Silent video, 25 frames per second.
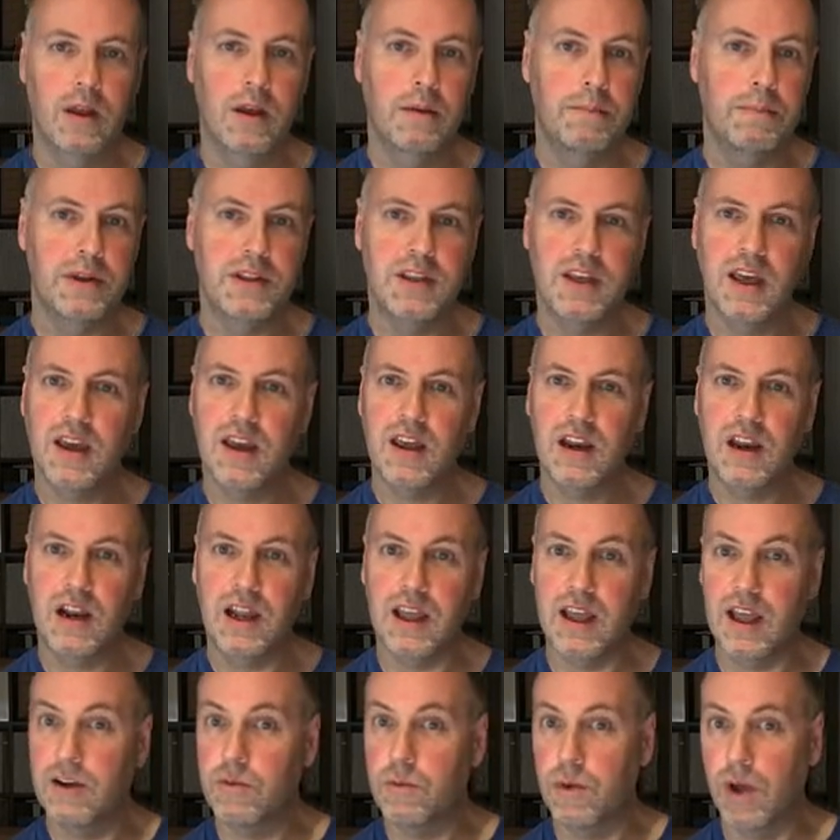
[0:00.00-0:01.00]
particularly
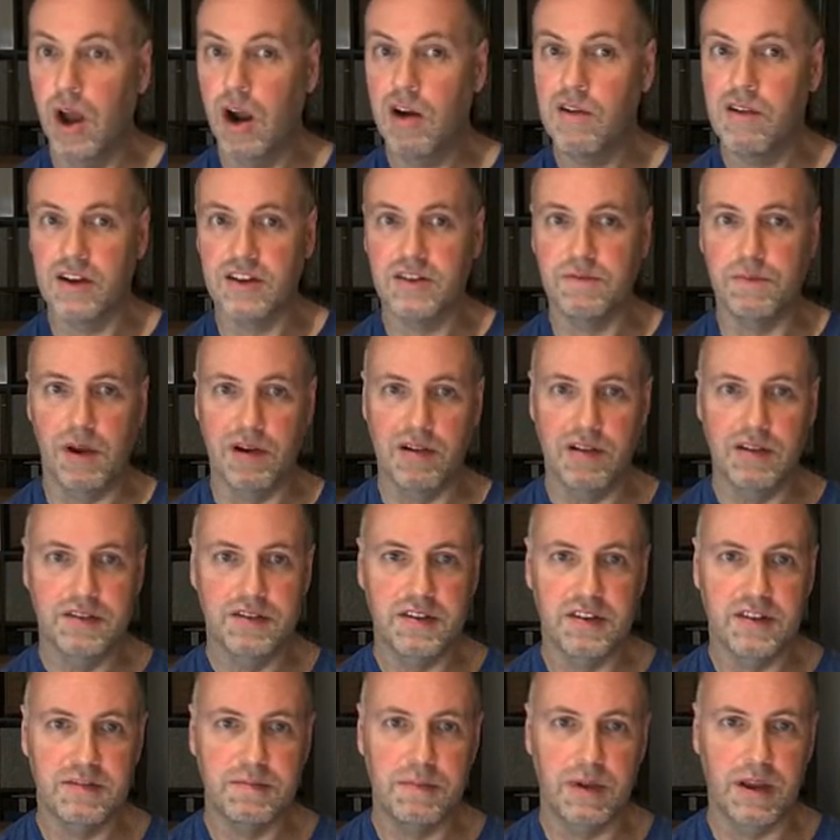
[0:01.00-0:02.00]
if we are experienced
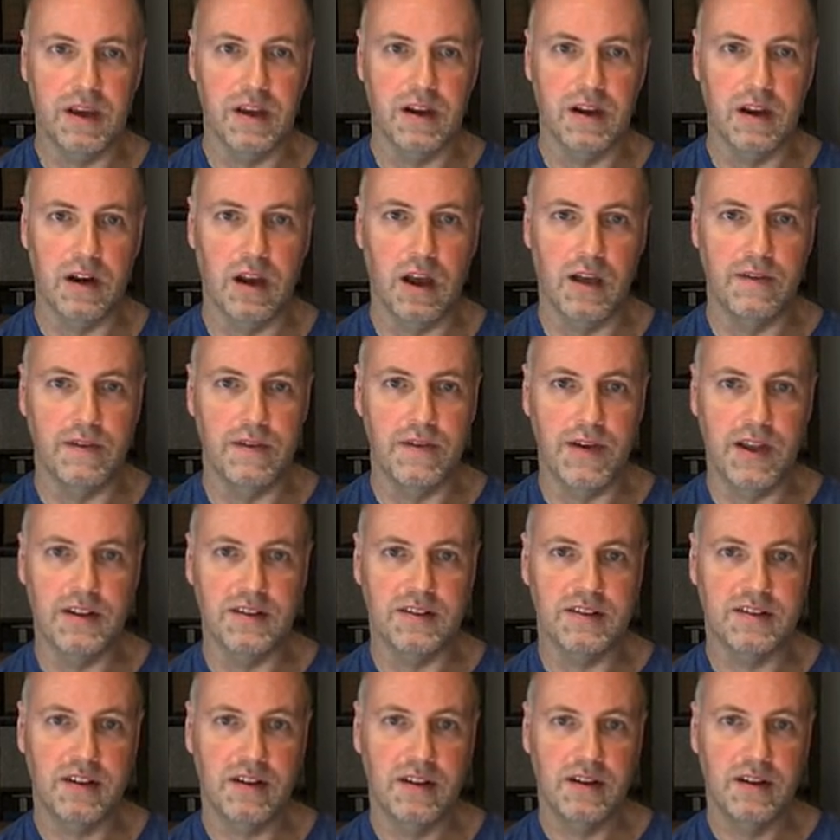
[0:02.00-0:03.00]
at speaking at live
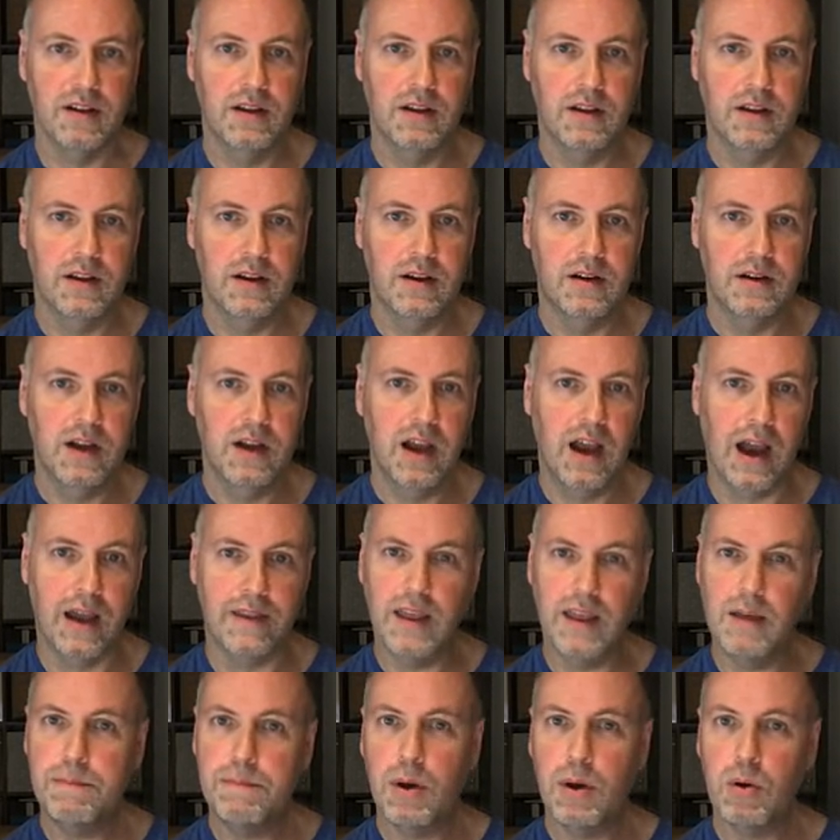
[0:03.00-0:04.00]
events, and
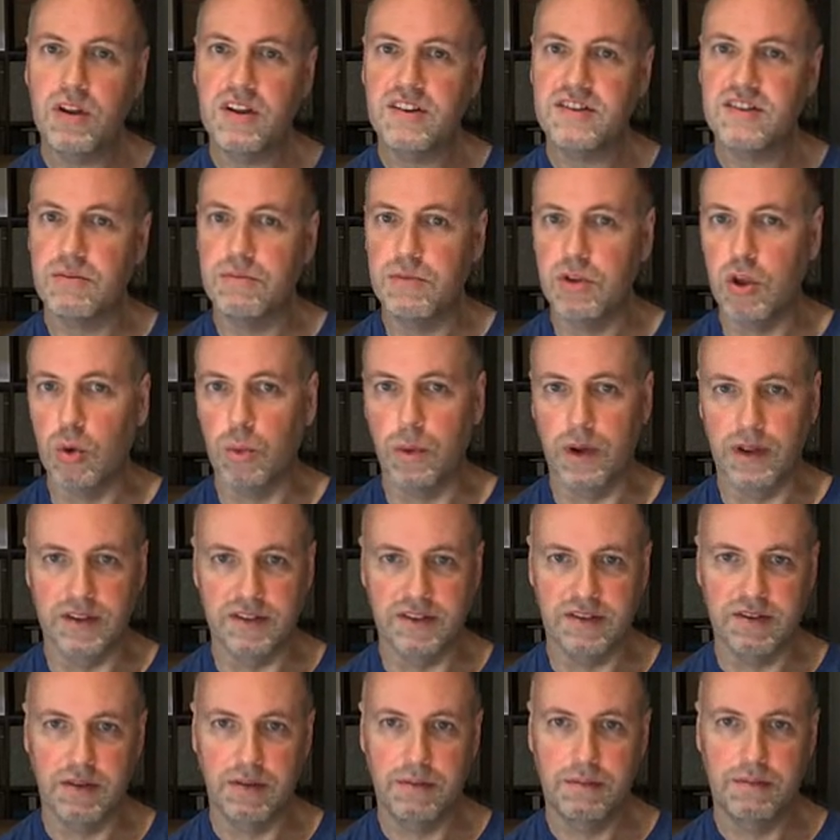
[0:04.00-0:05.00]
then building some new
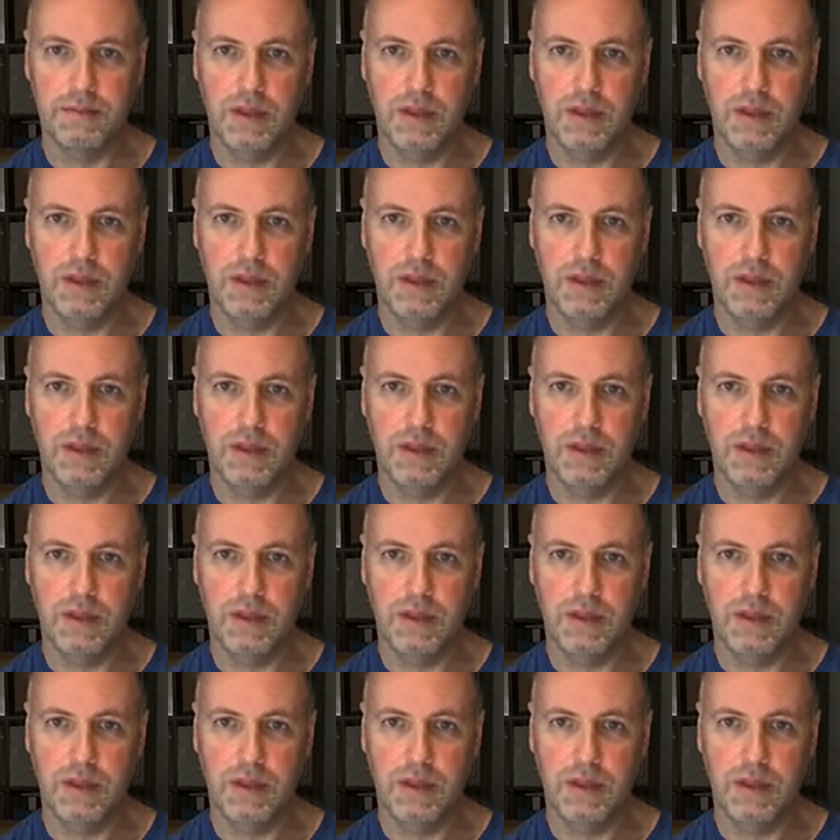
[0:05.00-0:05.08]
ones.